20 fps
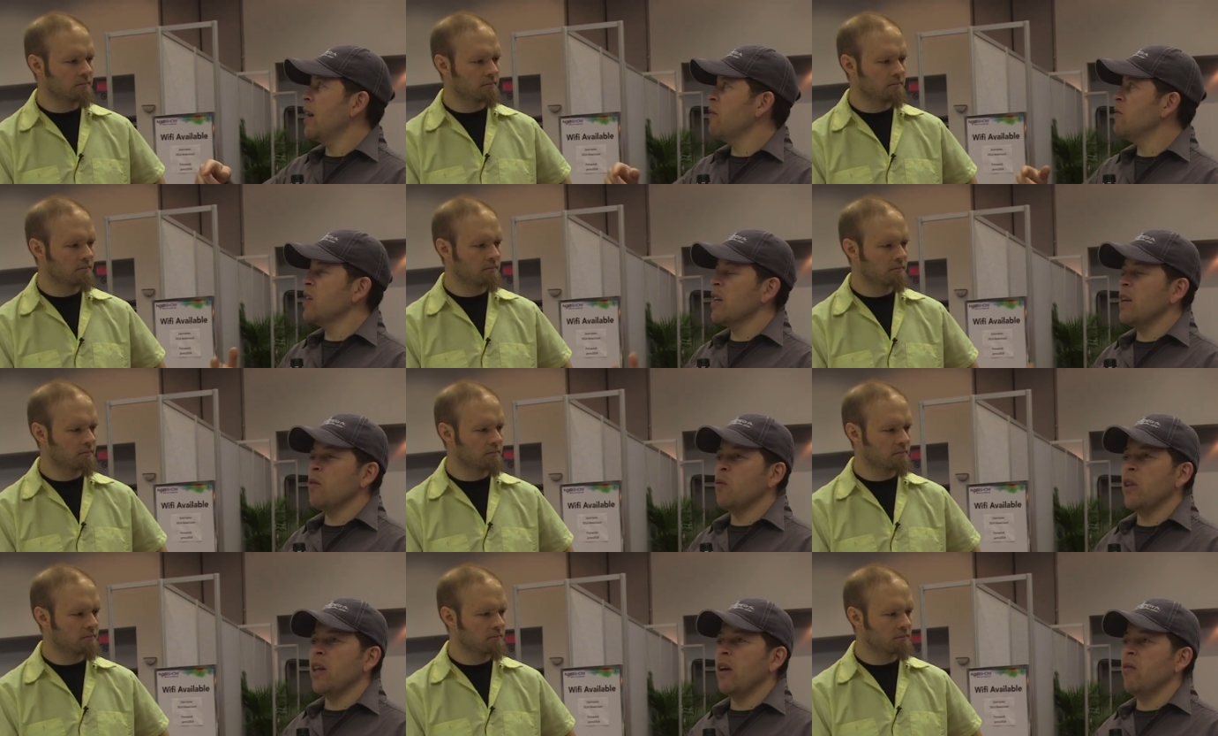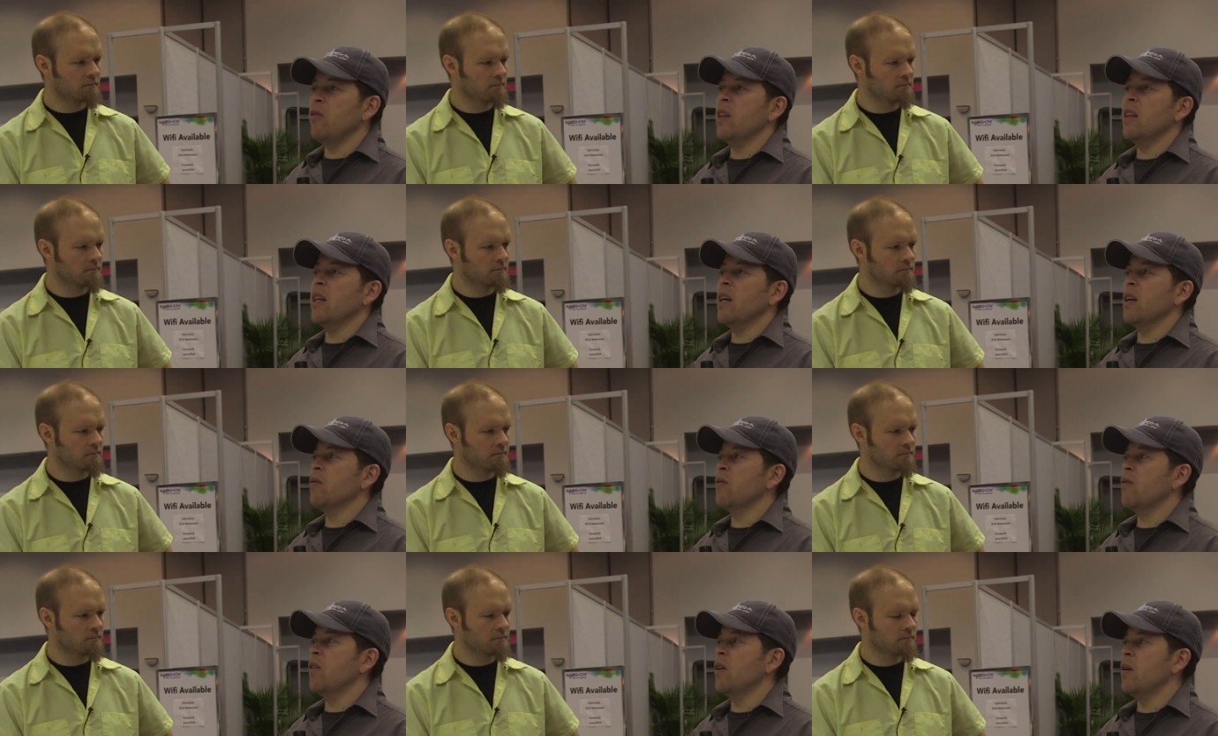Speaker 1: I've done it with
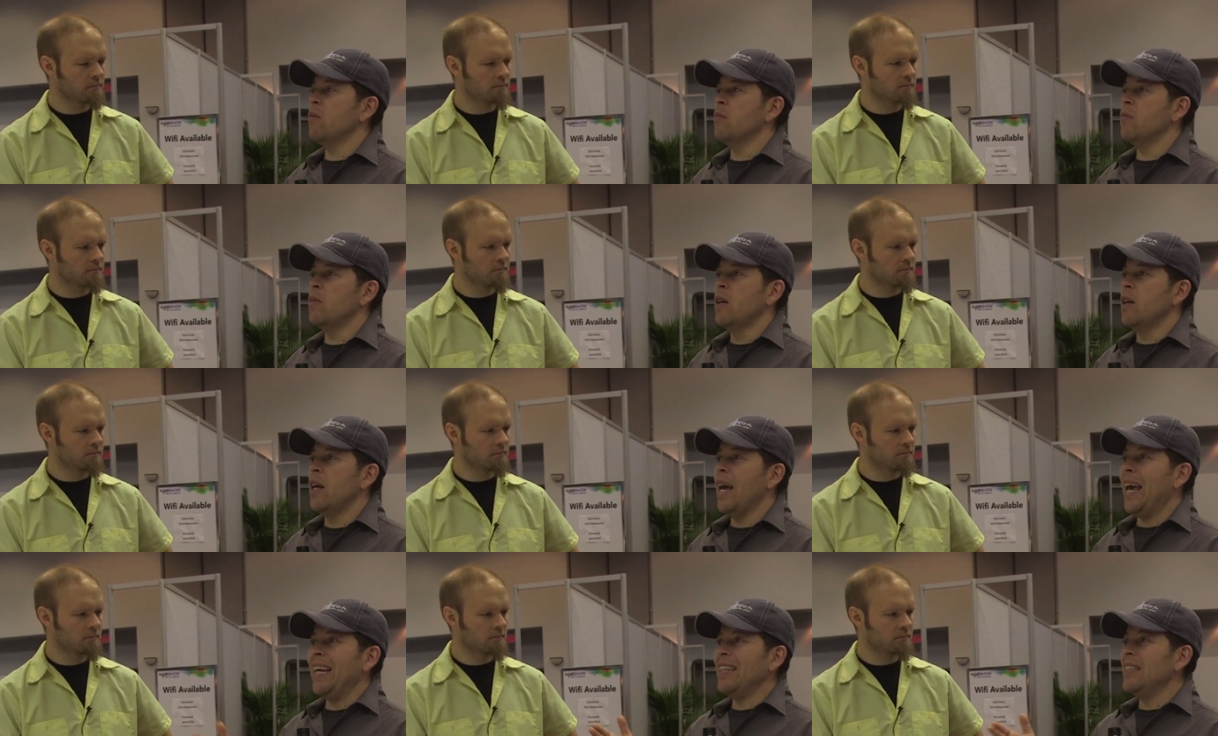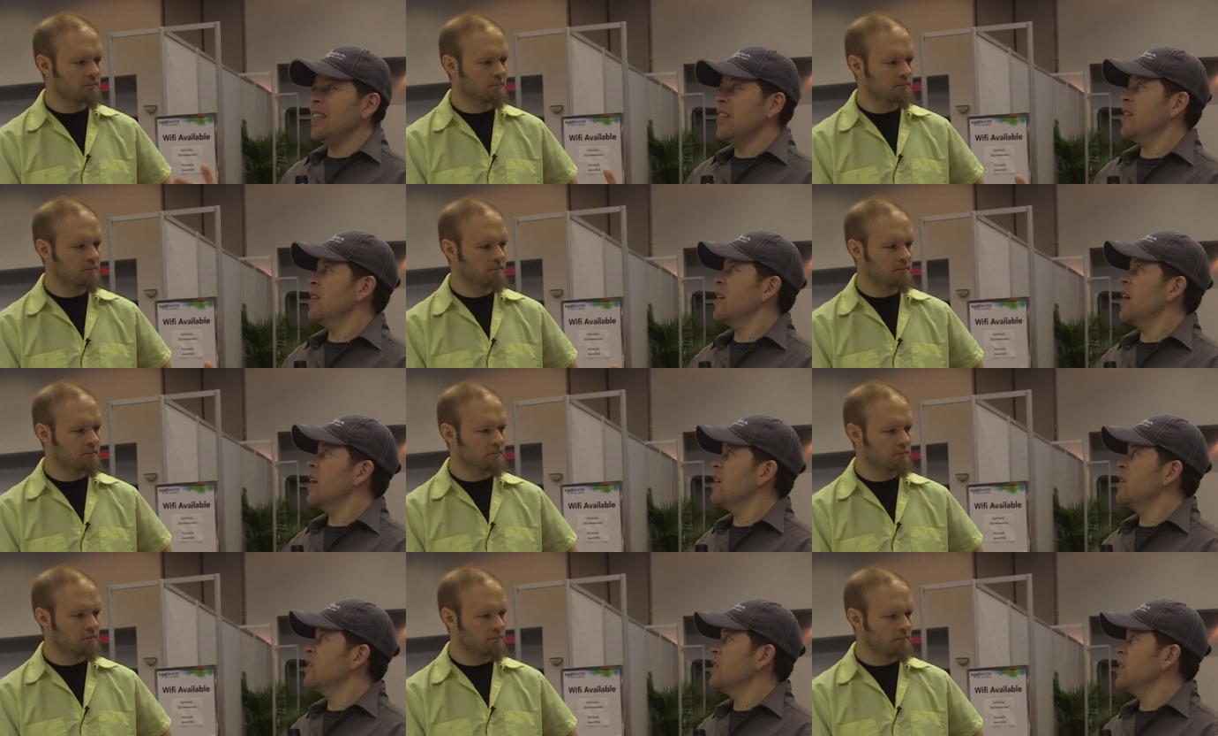everything from $18
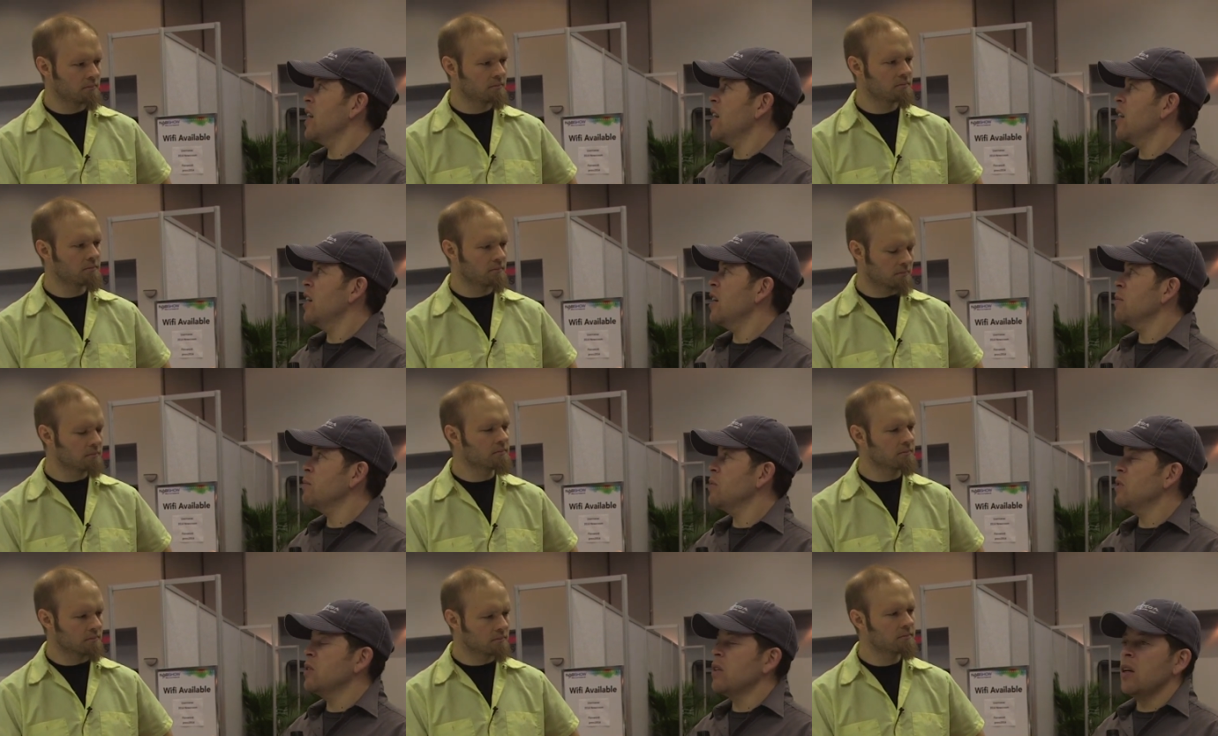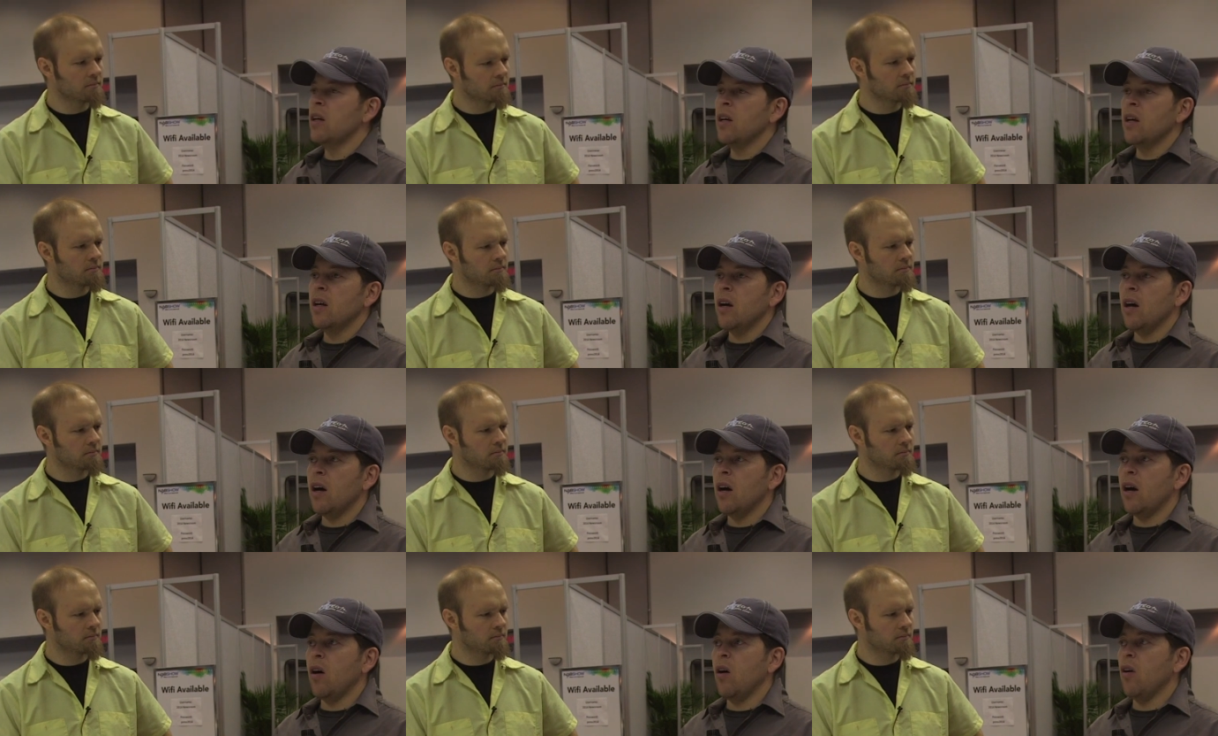setups
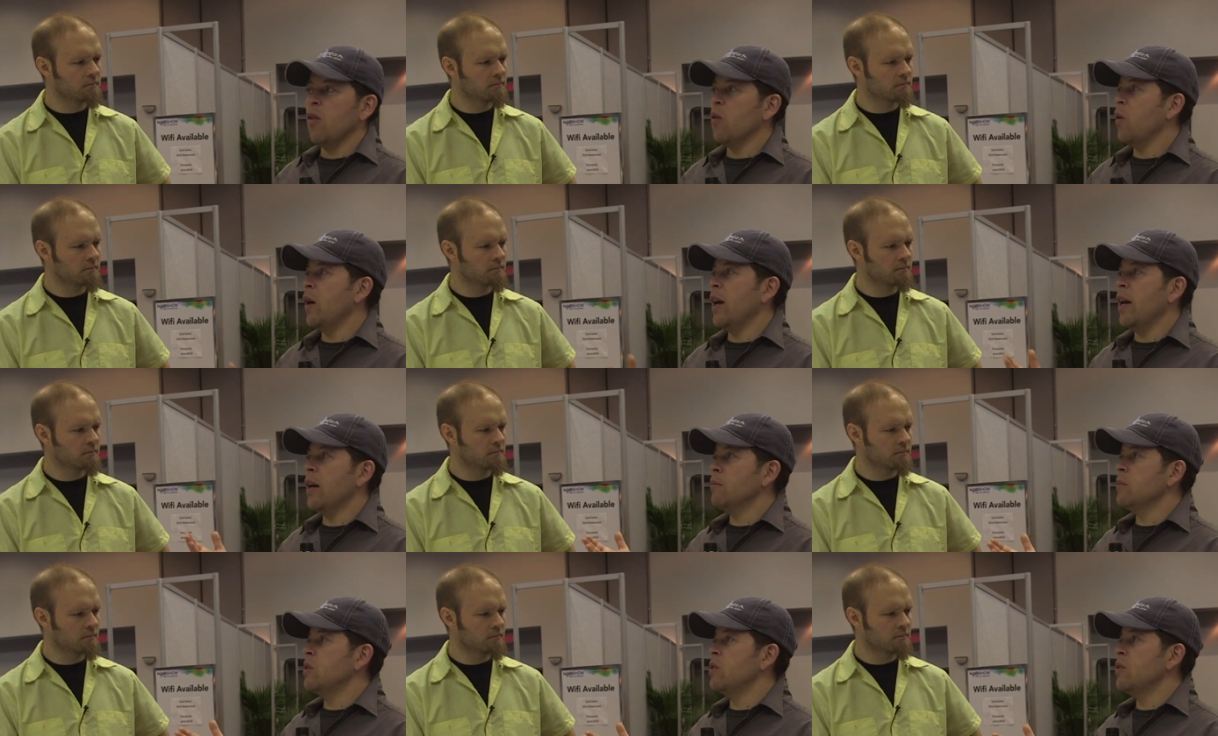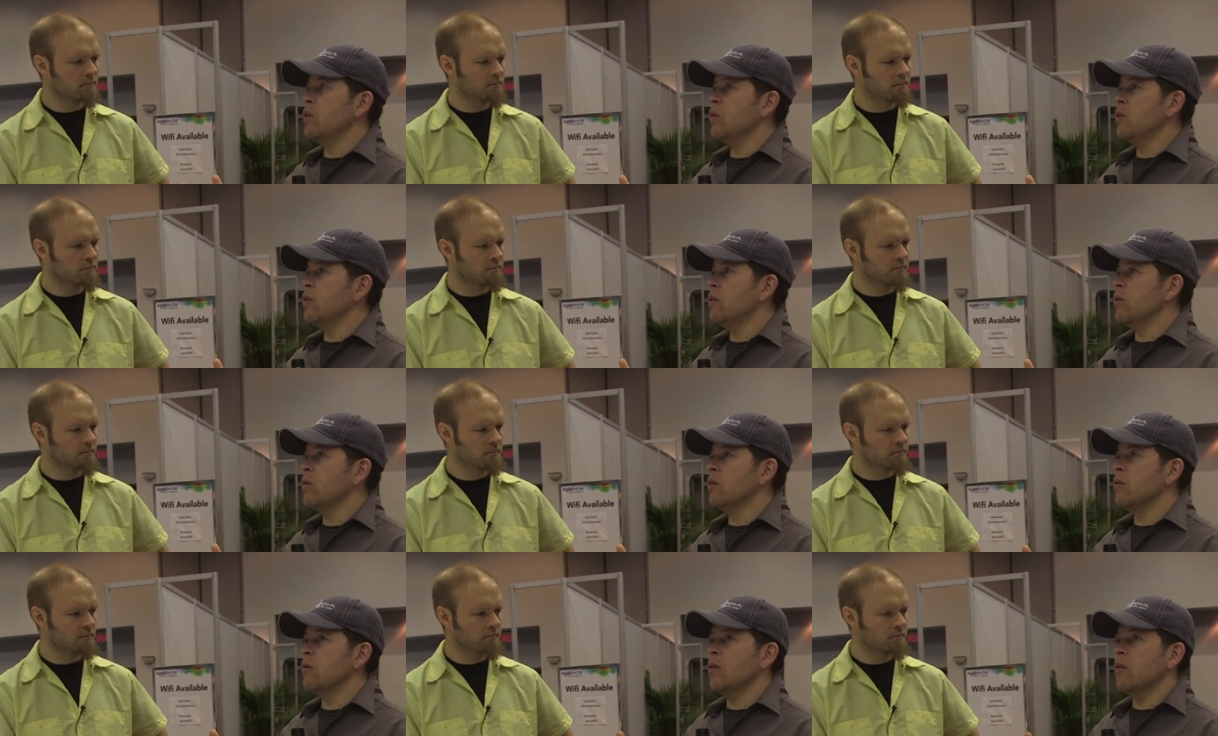all the way up
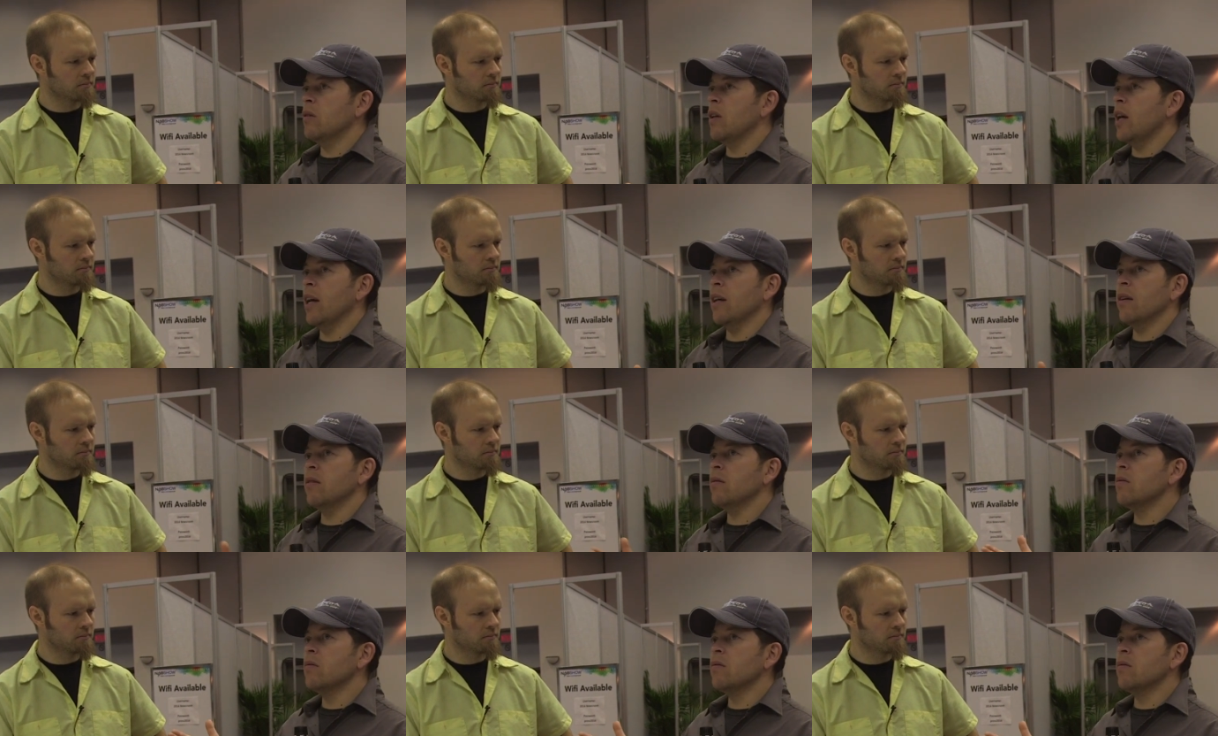to like